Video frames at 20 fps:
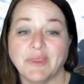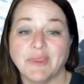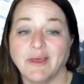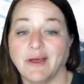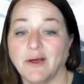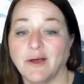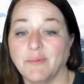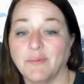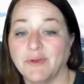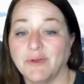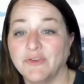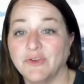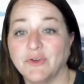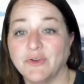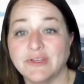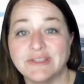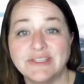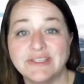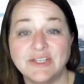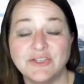if you
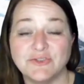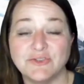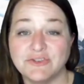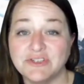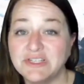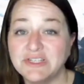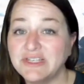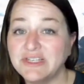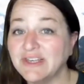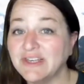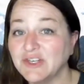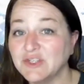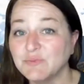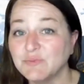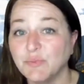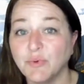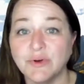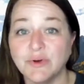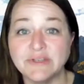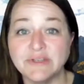could teach your teenage
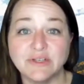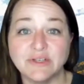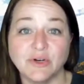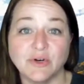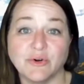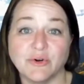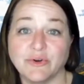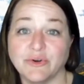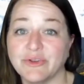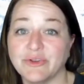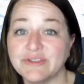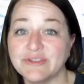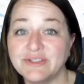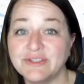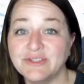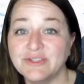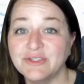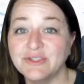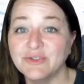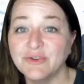boys and girls
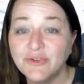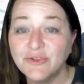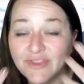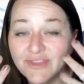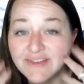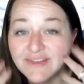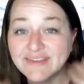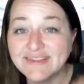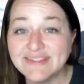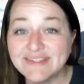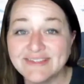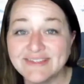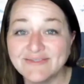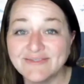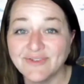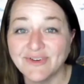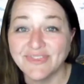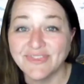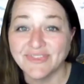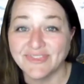to do this
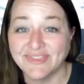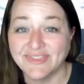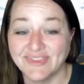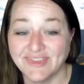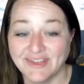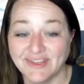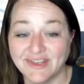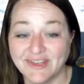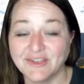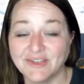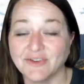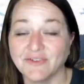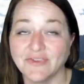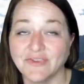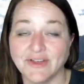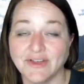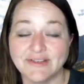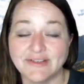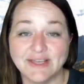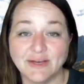with the Endoflex,